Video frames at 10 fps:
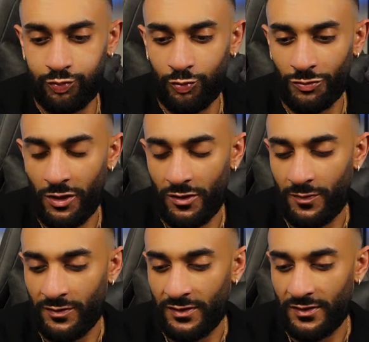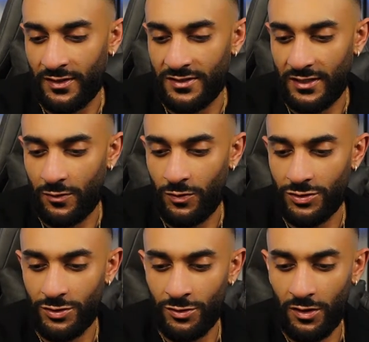We'll talk about that in a sec.
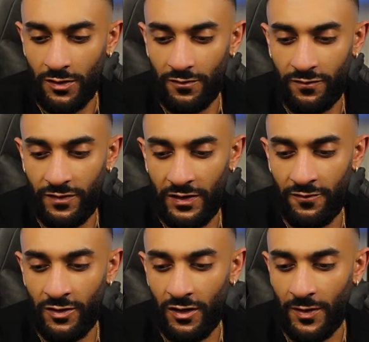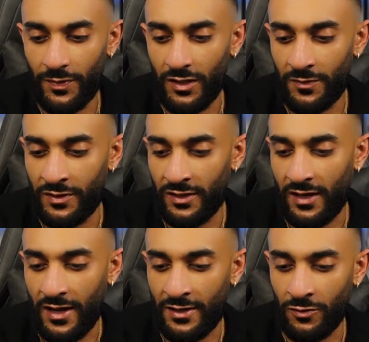What's your favorite upcoming
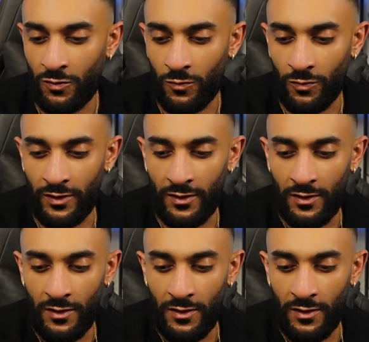category?